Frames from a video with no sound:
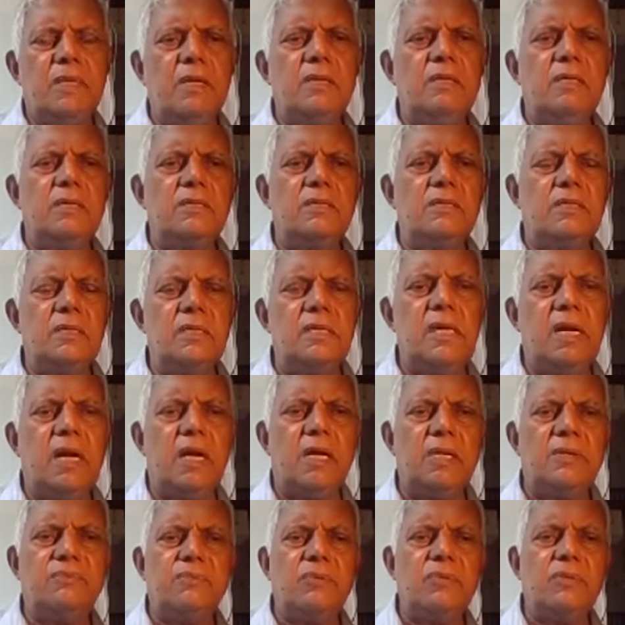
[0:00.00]
yesterday
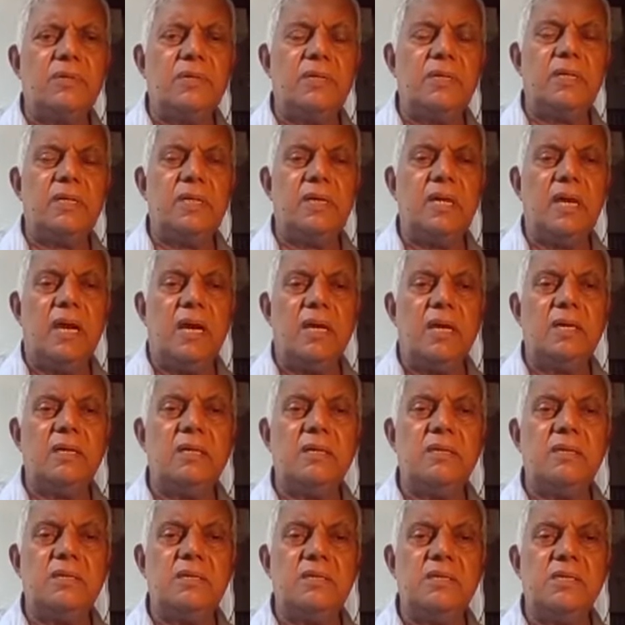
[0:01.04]
at 4:30, I
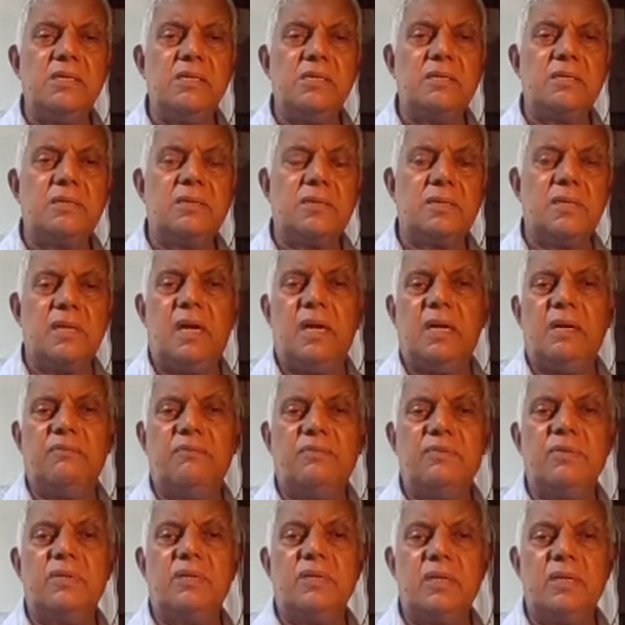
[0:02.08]
heard Jesus say,
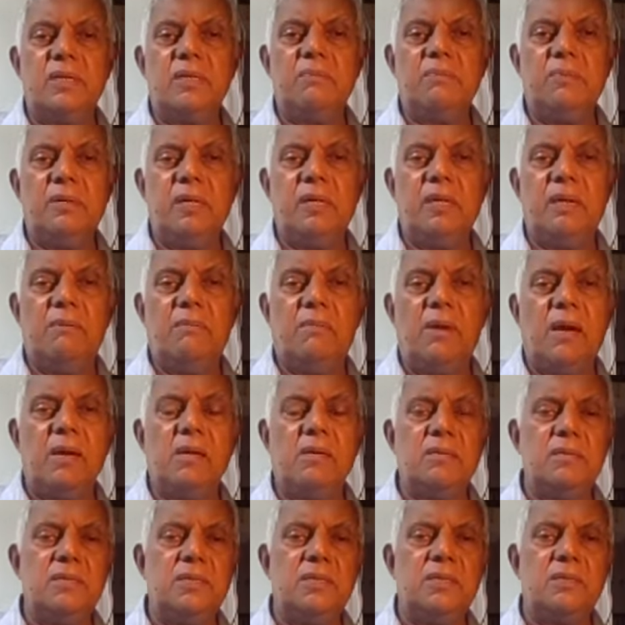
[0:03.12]
4:30 p.m., I
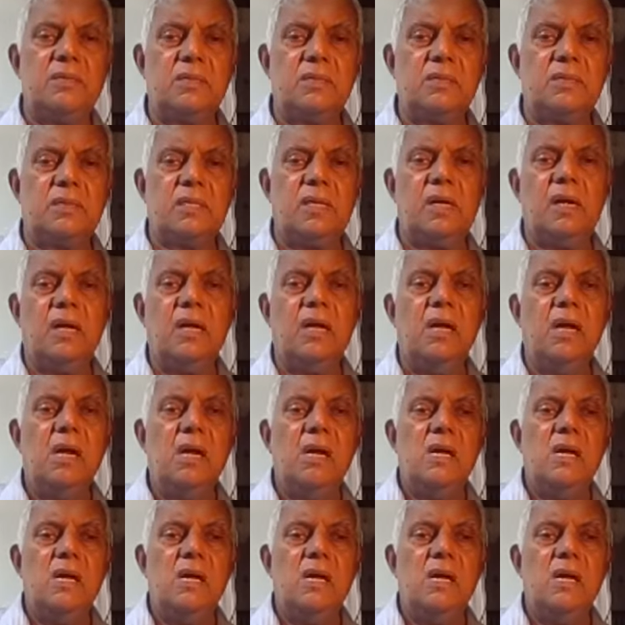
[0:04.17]
heard Jesus say,